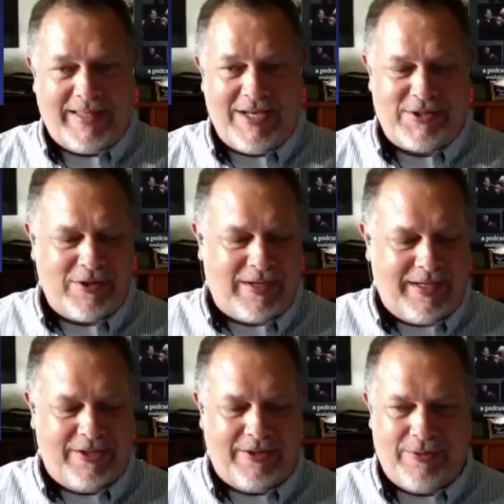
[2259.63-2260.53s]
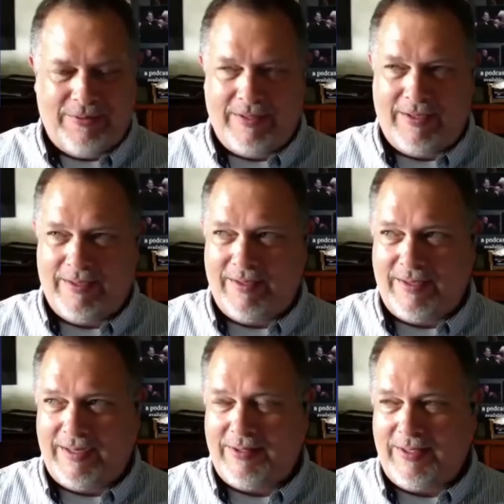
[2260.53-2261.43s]
that journey. And
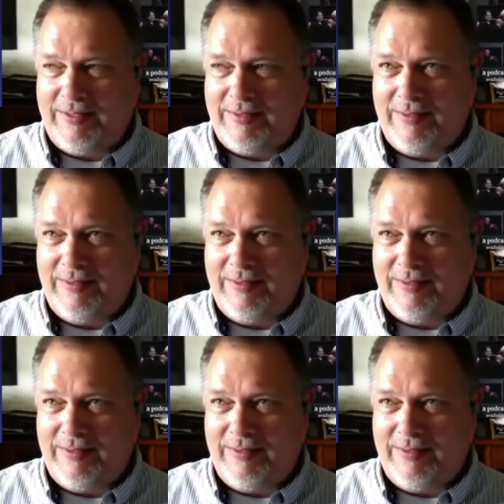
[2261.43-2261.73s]
I think